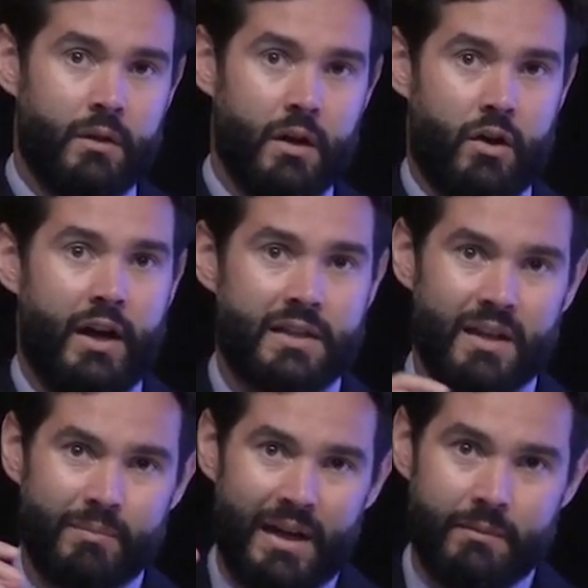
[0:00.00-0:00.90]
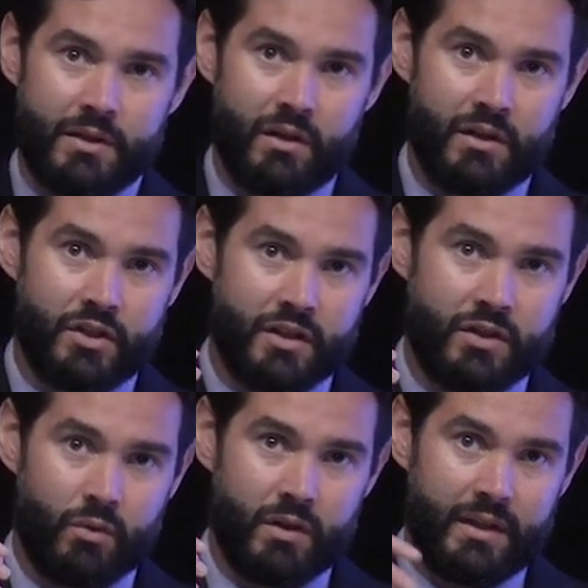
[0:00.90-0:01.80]
Okay, sometimes there are just
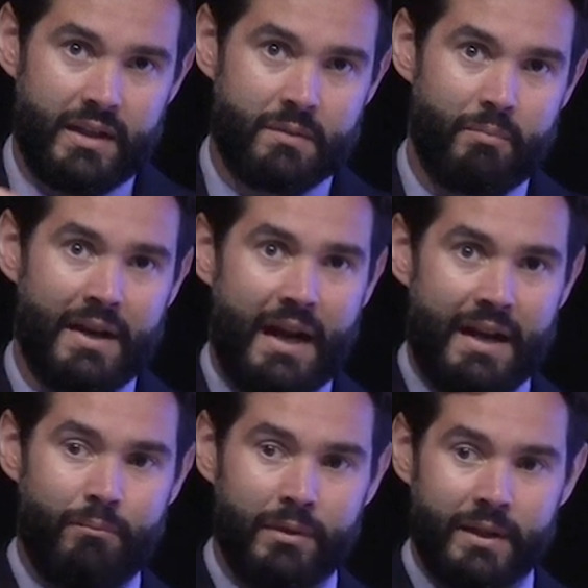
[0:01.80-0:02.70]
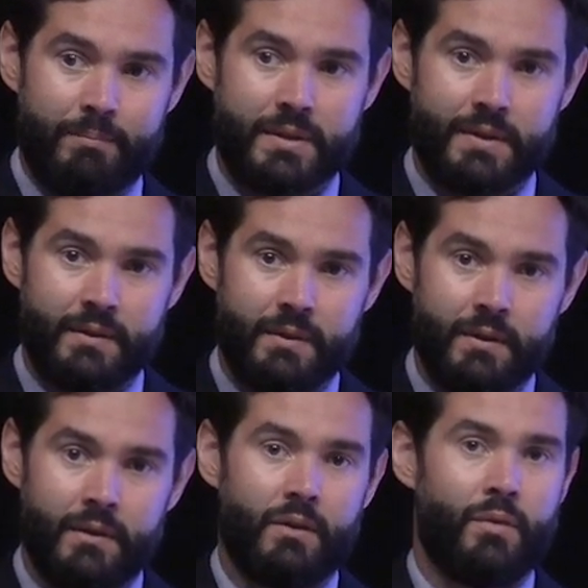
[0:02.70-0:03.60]
sort of these benign blips
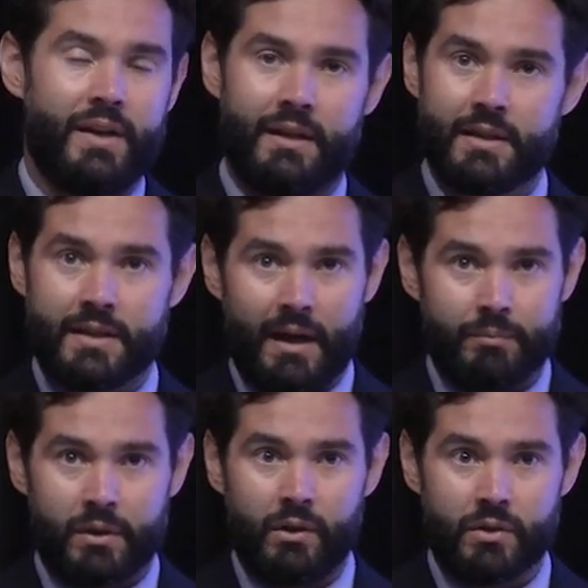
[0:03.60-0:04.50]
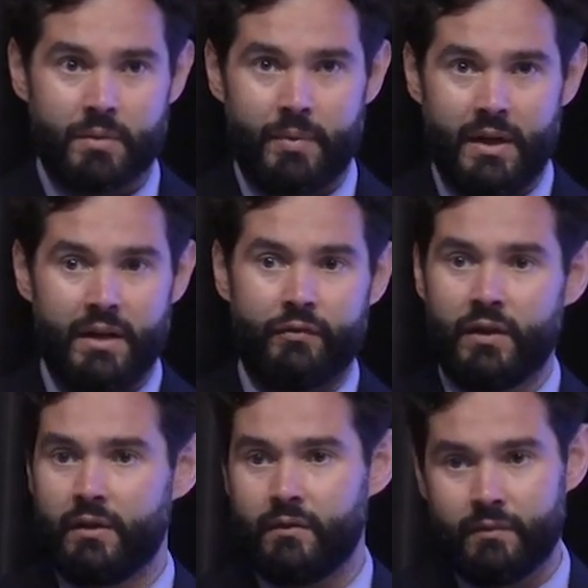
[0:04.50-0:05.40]
we need to stop the clozapine if
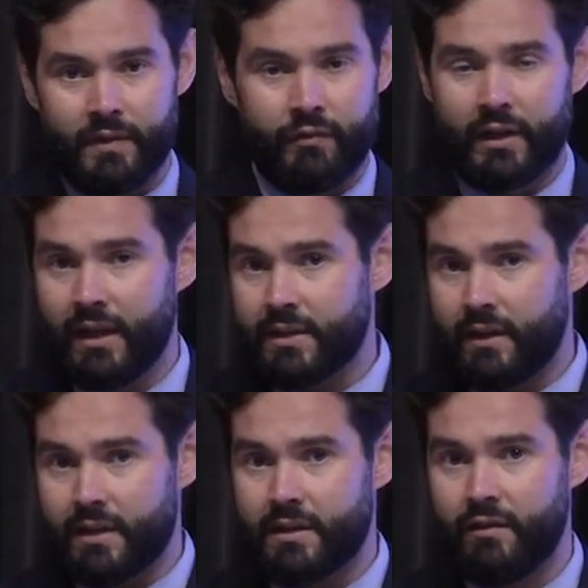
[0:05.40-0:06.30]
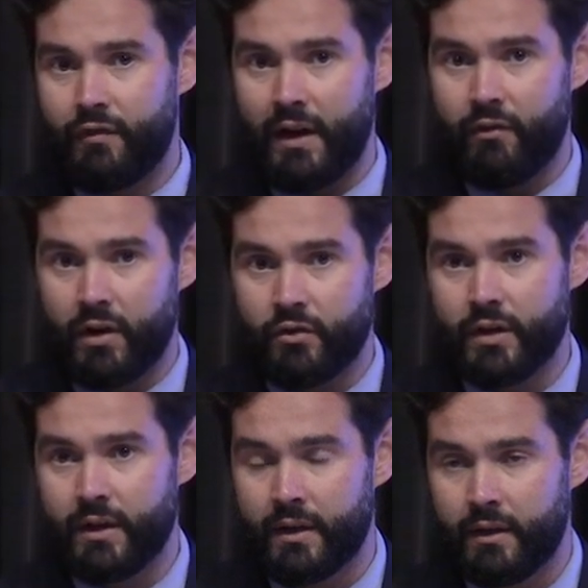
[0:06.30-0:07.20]
the if it gets less than
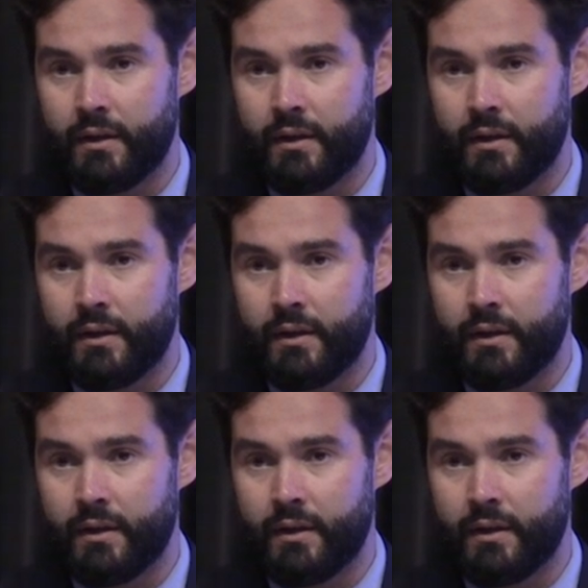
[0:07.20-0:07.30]
500.